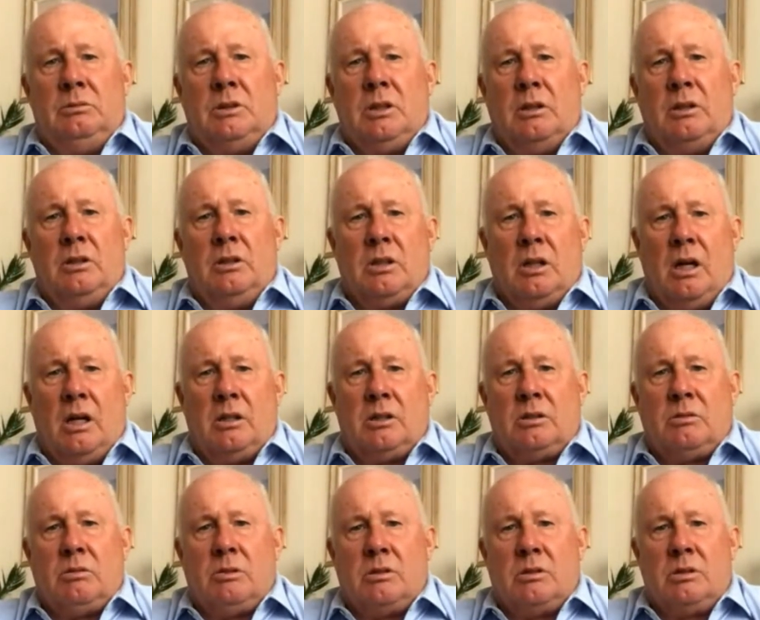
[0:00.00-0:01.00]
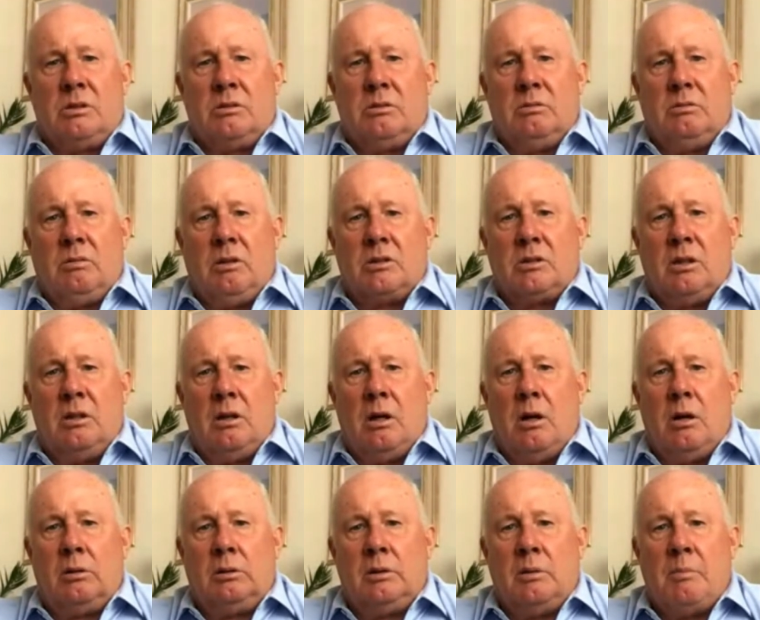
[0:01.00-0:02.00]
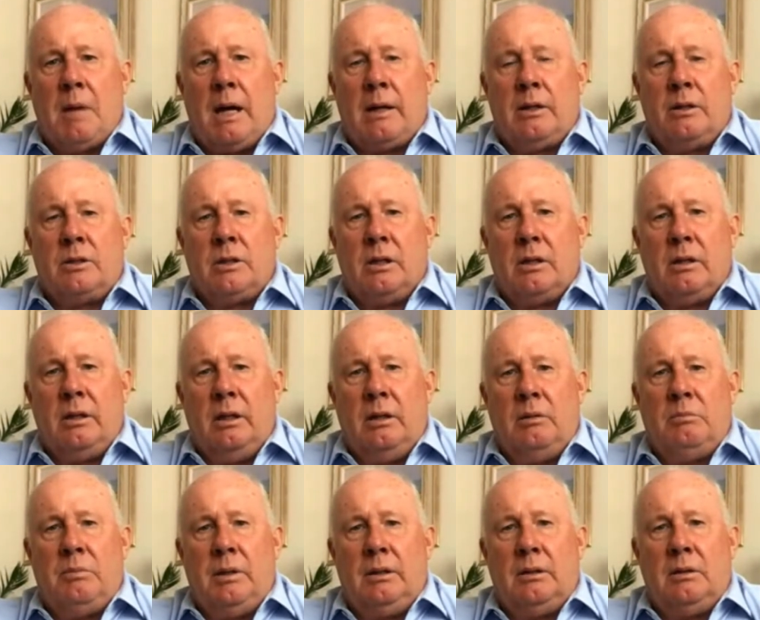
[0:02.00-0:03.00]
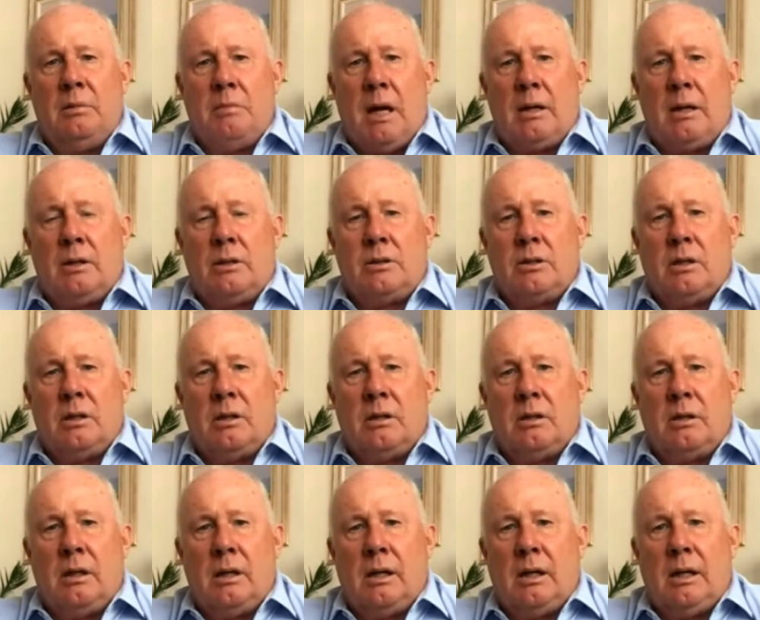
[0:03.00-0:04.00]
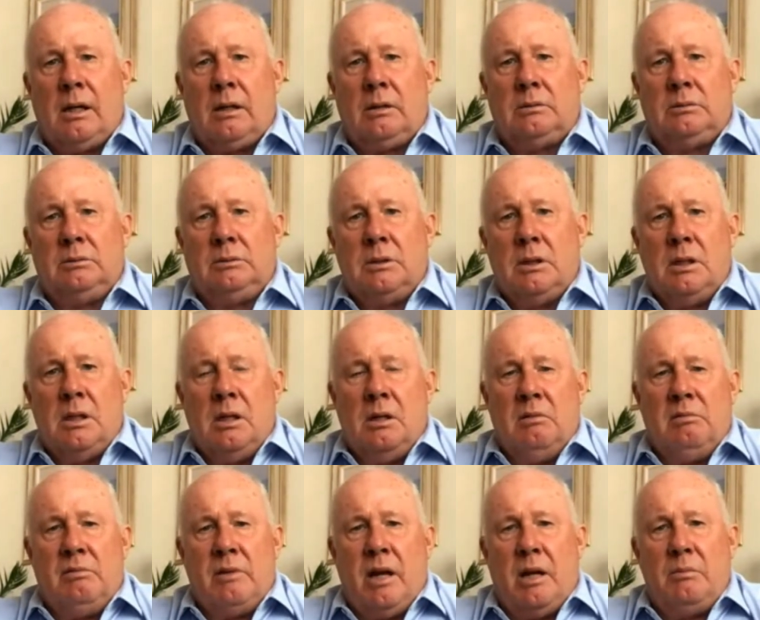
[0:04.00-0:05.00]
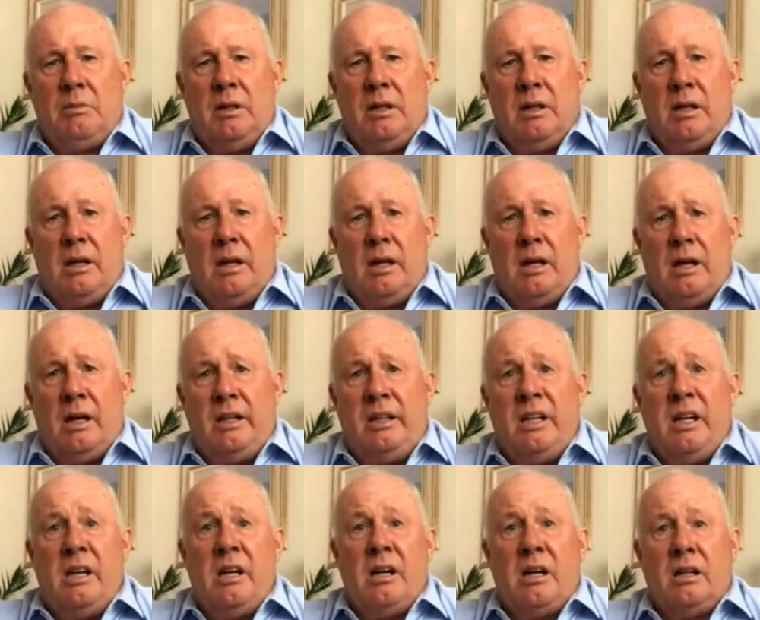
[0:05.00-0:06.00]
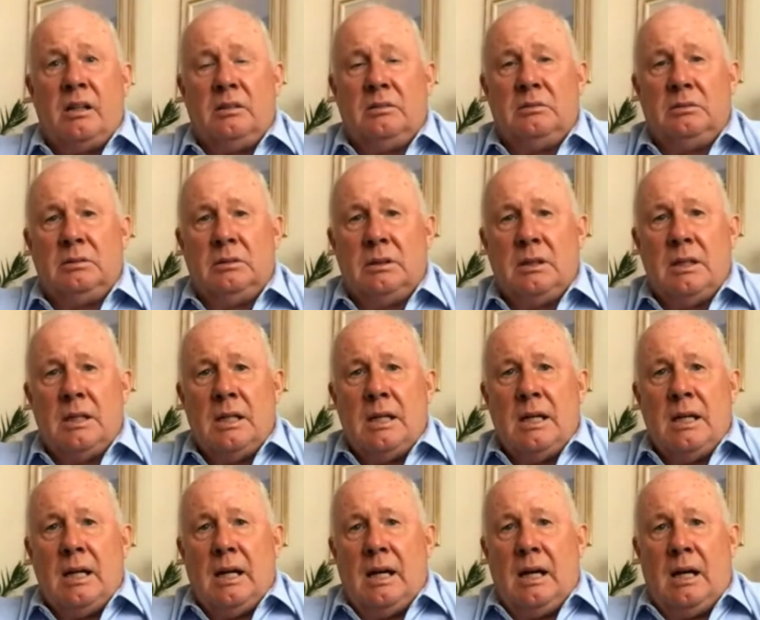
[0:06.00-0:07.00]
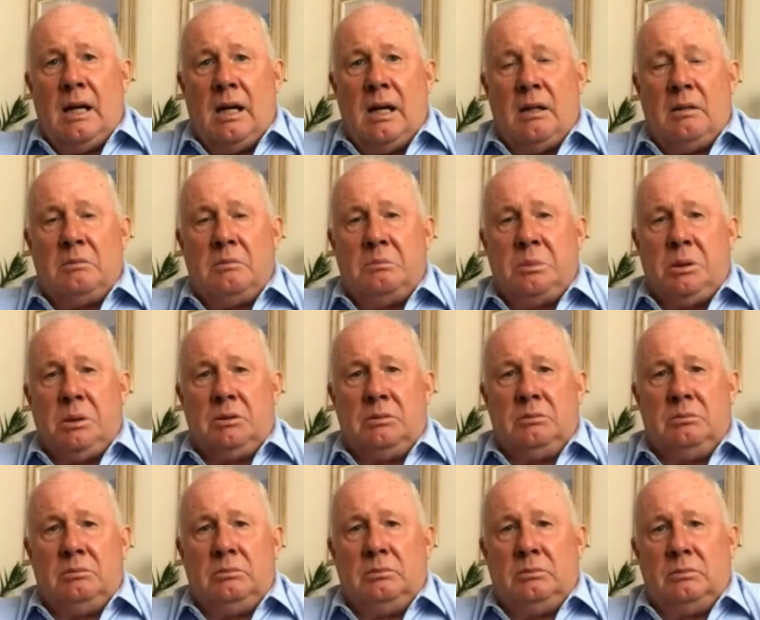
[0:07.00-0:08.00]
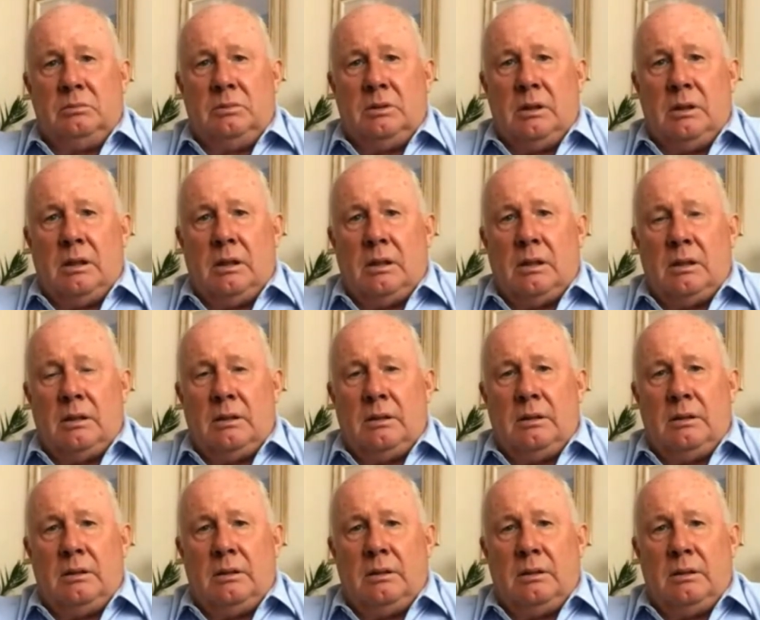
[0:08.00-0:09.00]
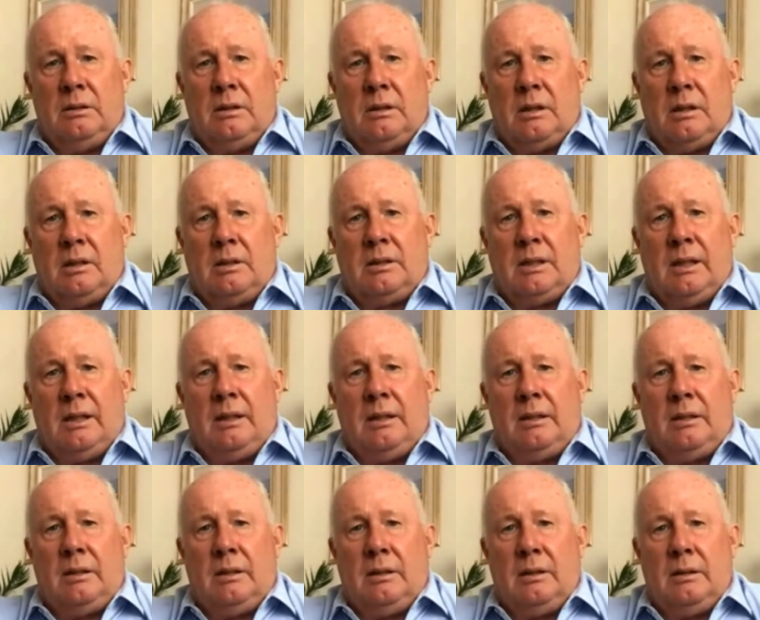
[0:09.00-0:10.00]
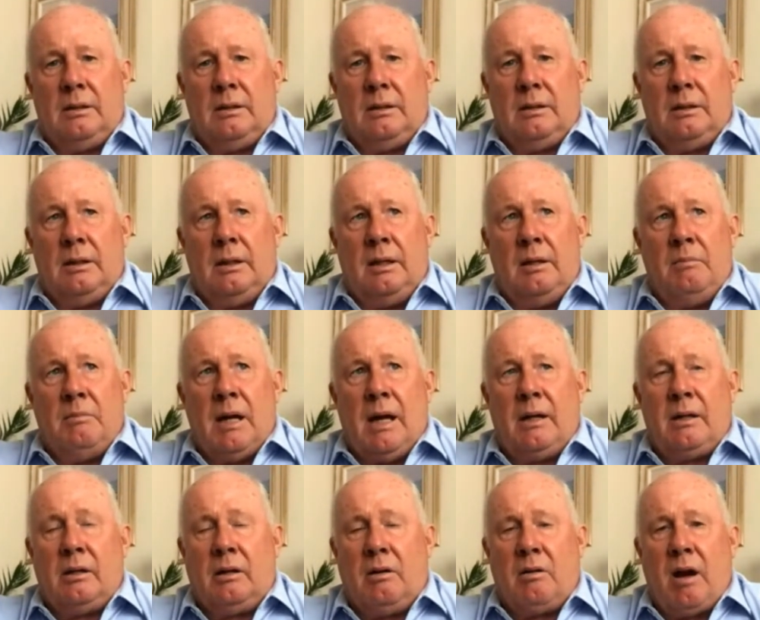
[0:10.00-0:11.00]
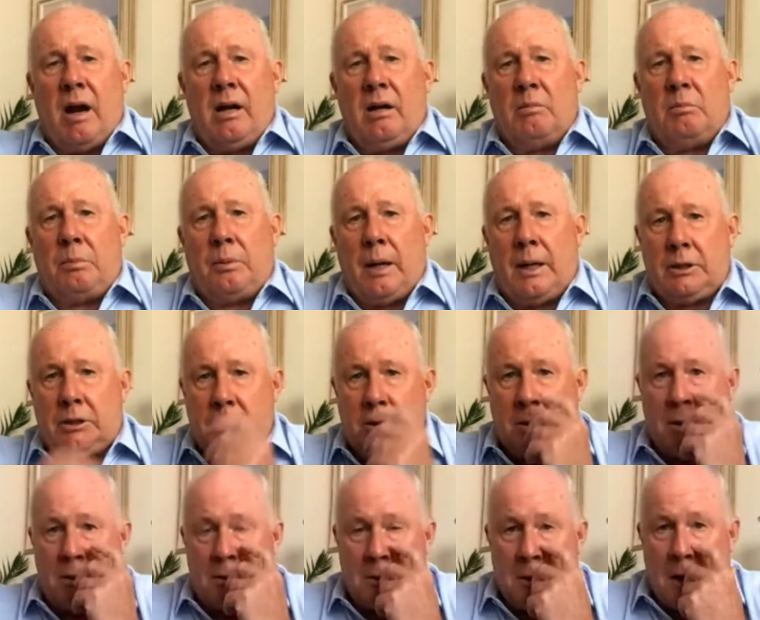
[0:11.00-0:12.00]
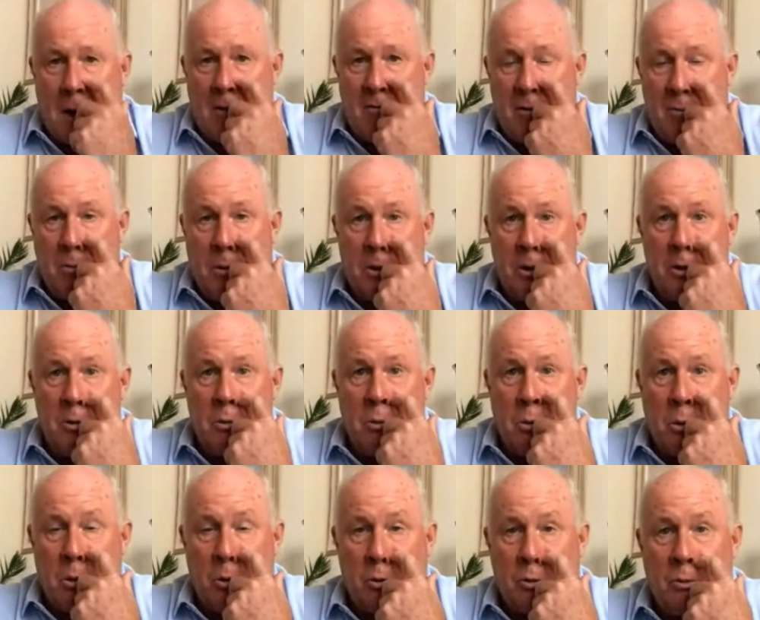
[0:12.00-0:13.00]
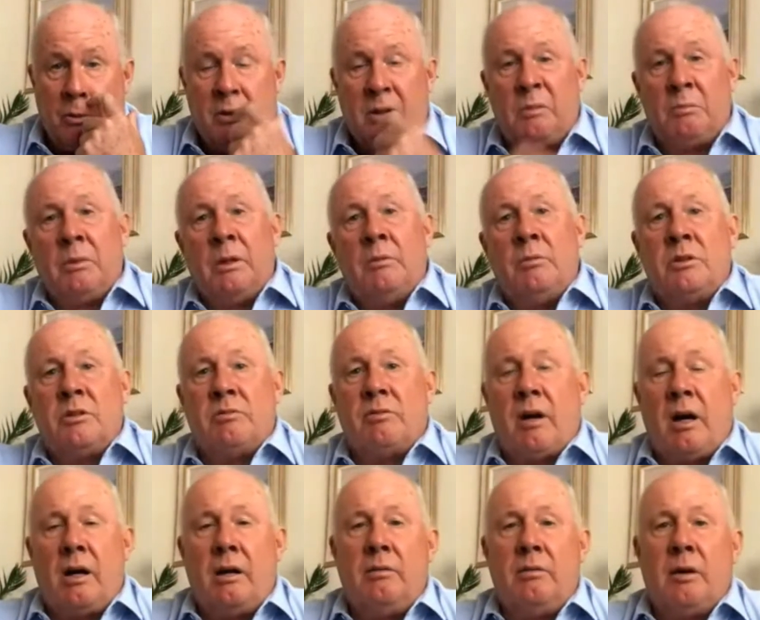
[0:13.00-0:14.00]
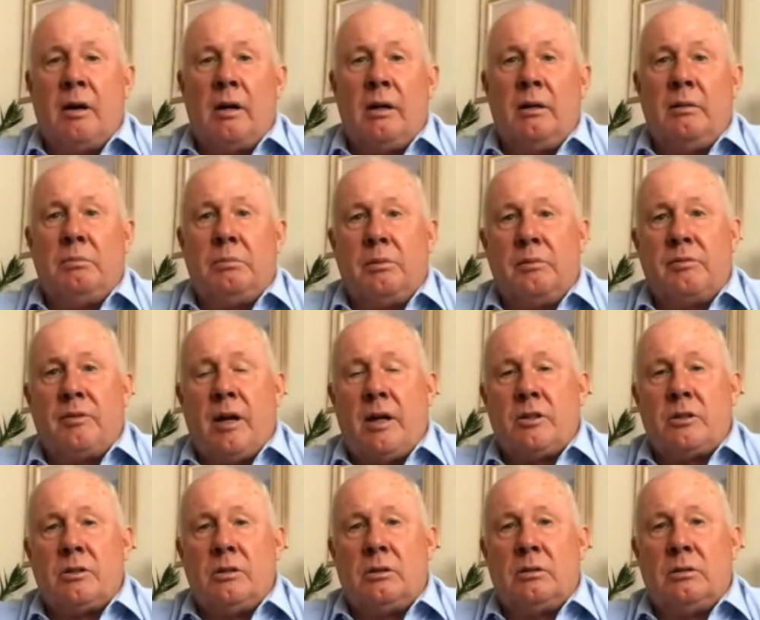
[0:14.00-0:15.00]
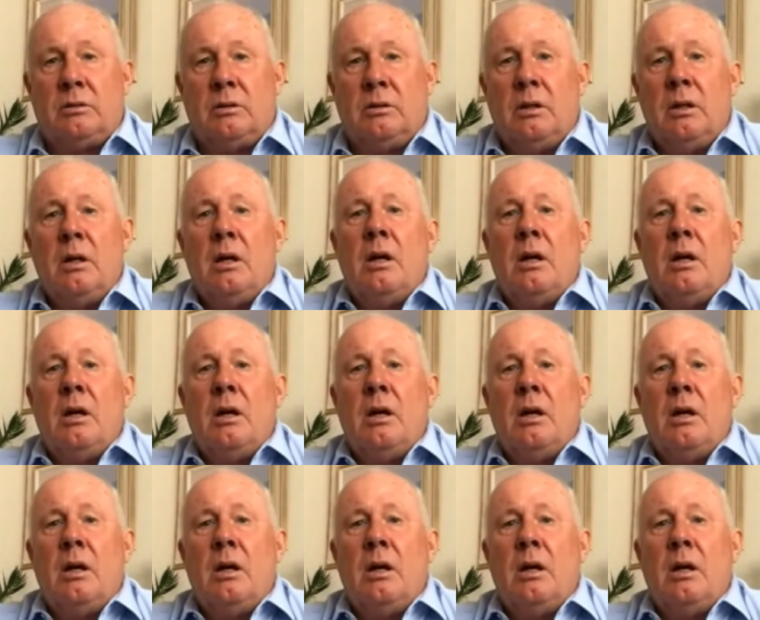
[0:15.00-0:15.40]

Johnny Giles wasn't long the manager. He'd been the manager maybe a year, but I think he made a great impression on everybody who worked with him. He was very, very professional,